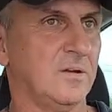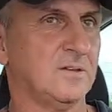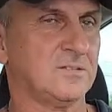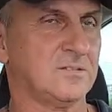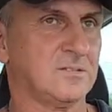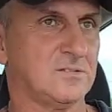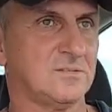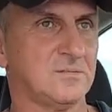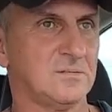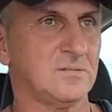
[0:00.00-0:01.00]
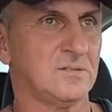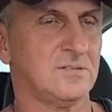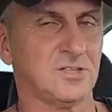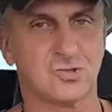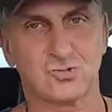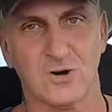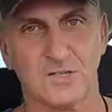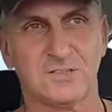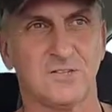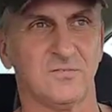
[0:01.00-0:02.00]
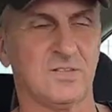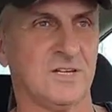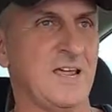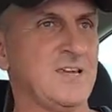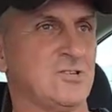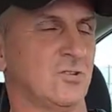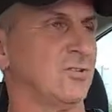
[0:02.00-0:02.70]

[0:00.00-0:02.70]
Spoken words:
it's destructive to nature.